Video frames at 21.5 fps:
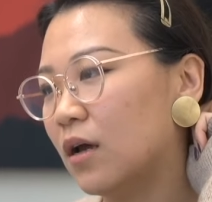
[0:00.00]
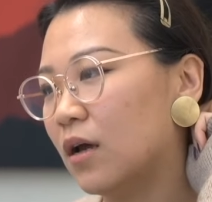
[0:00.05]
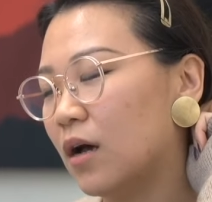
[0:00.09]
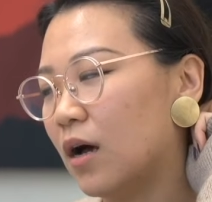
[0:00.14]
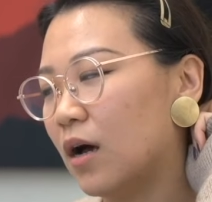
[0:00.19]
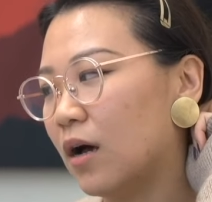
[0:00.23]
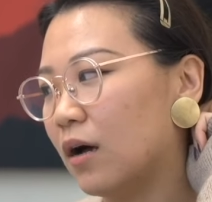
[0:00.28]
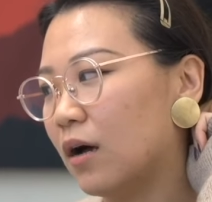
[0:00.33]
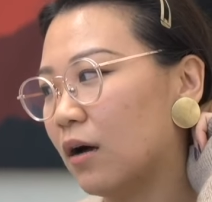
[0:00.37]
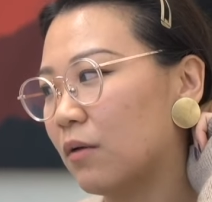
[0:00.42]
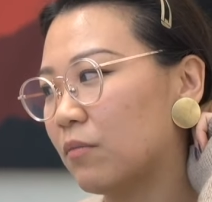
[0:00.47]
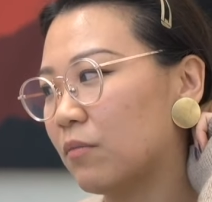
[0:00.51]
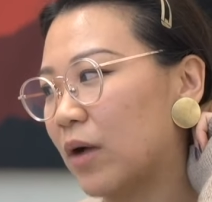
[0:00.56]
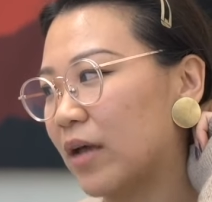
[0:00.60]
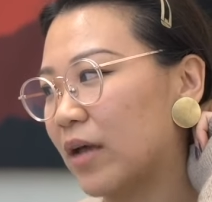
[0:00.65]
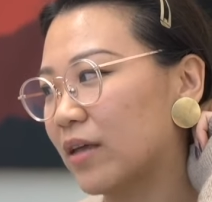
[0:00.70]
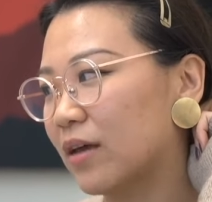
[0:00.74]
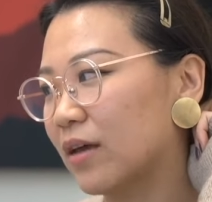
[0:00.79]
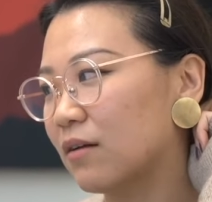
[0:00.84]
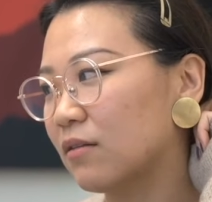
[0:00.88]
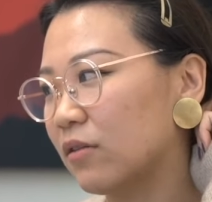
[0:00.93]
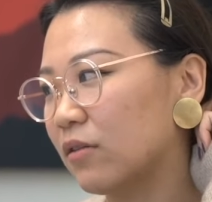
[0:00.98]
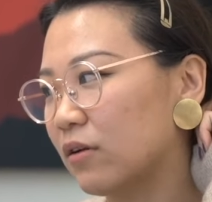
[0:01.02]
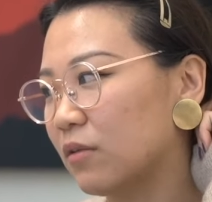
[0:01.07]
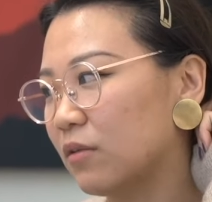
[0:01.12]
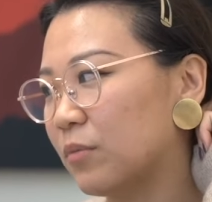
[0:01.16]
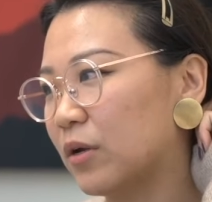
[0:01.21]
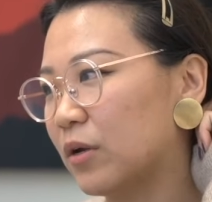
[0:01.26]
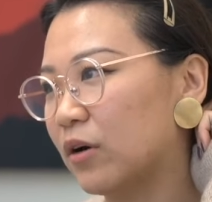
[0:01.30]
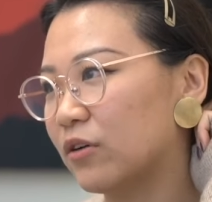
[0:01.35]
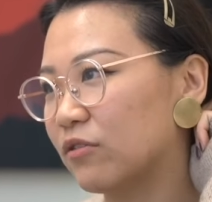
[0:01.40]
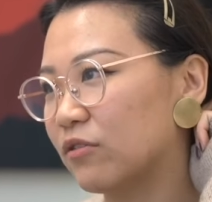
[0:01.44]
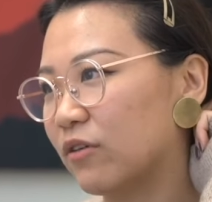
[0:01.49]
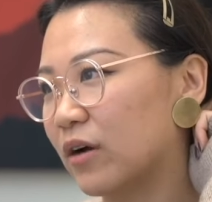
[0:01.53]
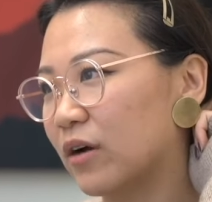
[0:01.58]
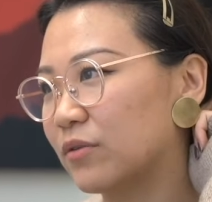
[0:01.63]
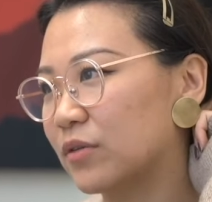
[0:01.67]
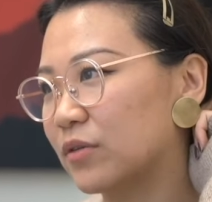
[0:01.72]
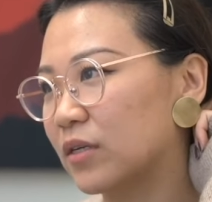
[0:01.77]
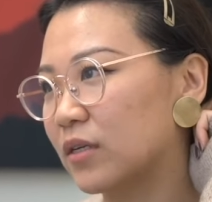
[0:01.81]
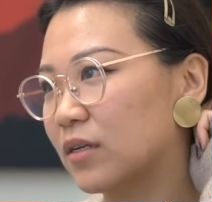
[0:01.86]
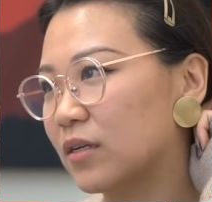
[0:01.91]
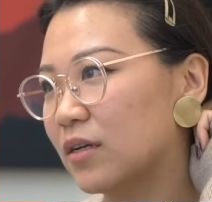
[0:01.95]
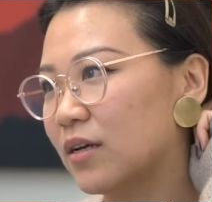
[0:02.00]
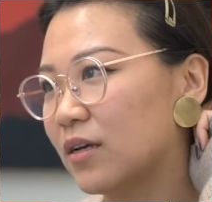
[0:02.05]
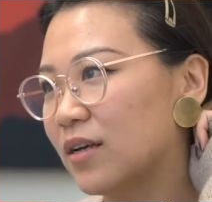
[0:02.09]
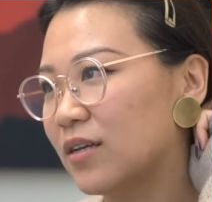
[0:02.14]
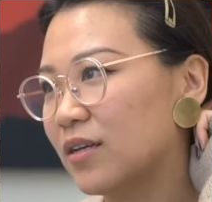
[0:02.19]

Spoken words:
I get a little bit ungrounded.